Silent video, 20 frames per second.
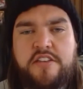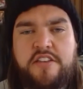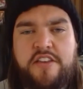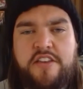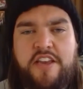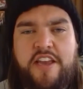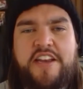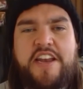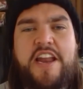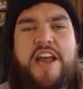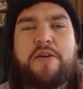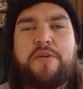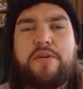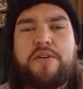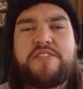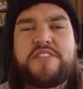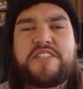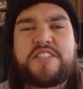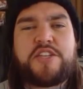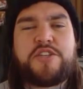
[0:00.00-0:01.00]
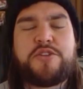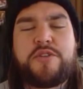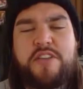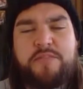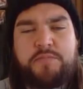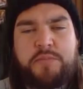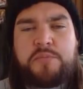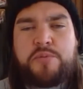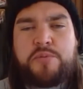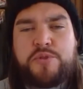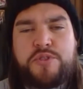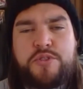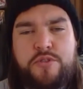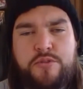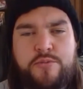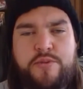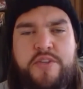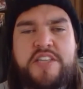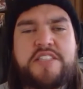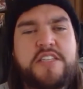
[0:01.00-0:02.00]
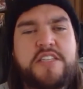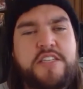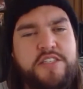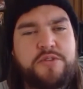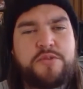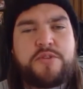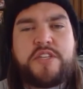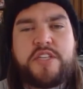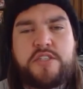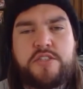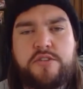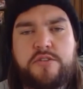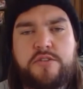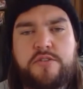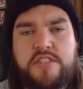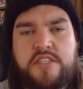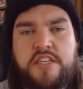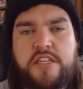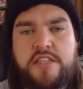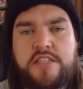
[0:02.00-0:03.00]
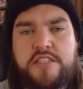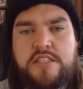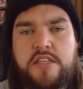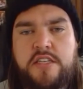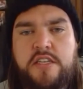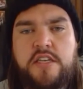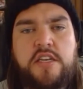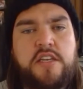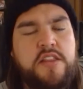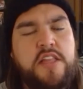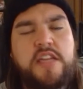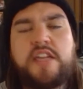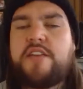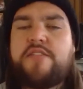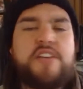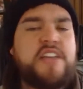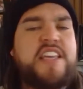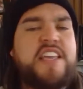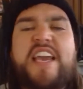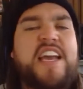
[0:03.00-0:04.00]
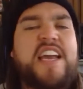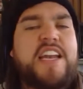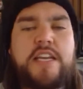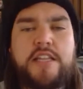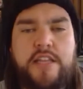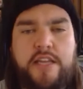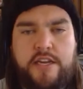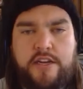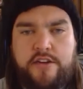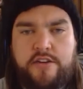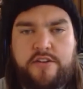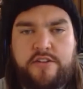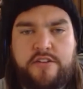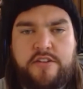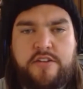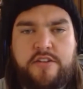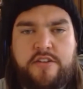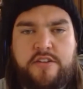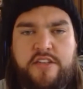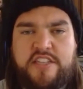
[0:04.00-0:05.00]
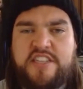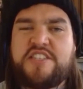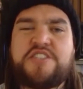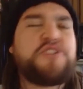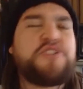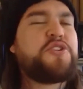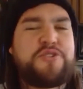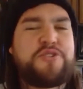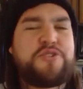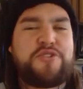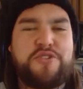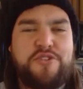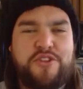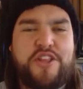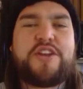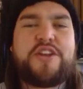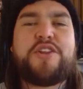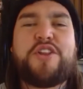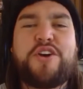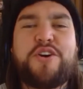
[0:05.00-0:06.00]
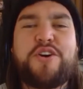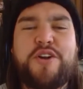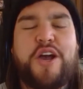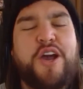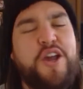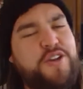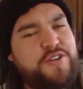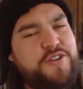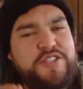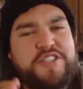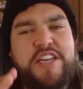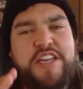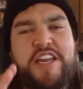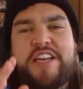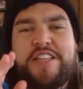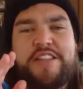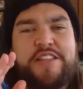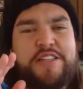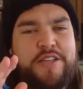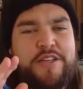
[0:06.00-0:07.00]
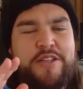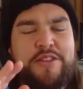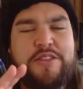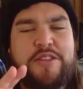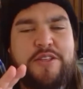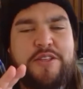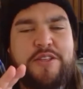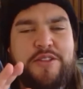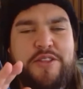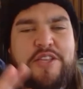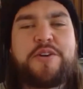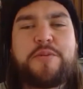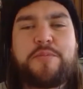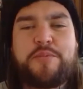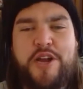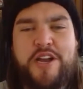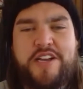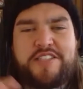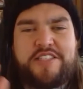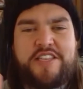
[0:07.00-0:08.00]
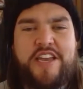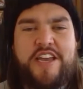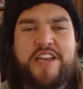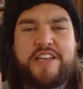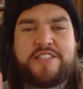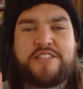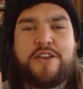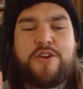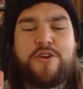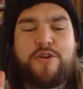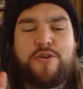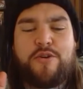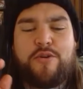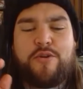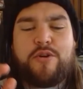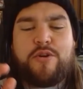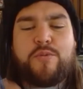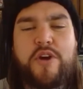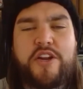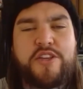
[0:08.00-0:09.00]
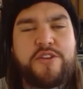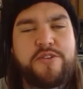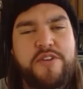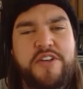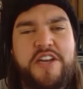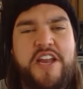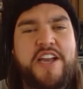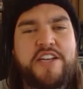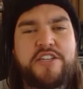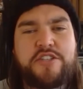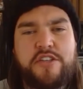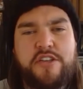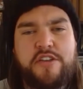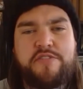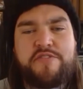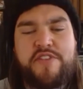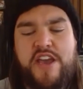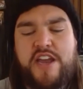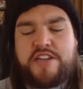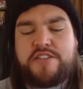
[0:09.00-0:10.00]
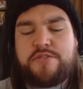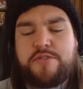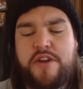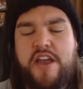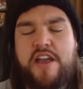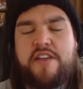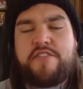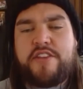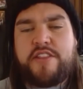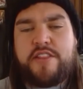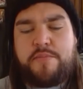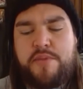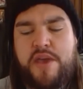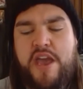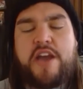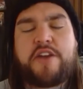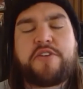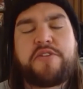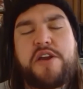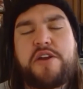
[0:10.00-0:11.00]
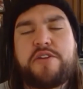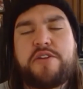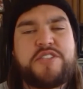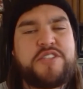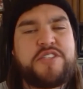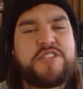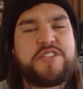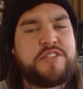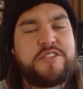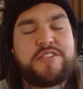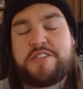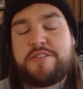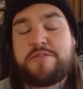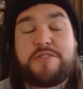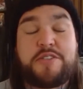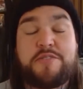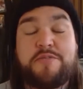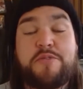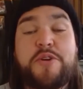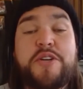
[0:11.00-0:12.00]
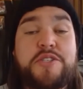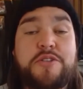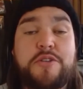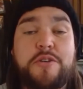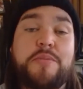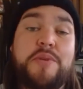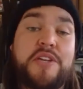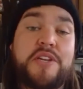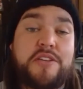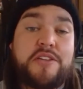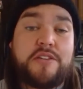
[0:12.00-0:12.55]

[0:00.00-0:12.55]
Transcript: and now all of a sudden you give people 2 weeks and it's only in 2 cities, then even getting there is a hurdle, let alone understanding the legal process or what you can actually affect or having the background to voice your opinion.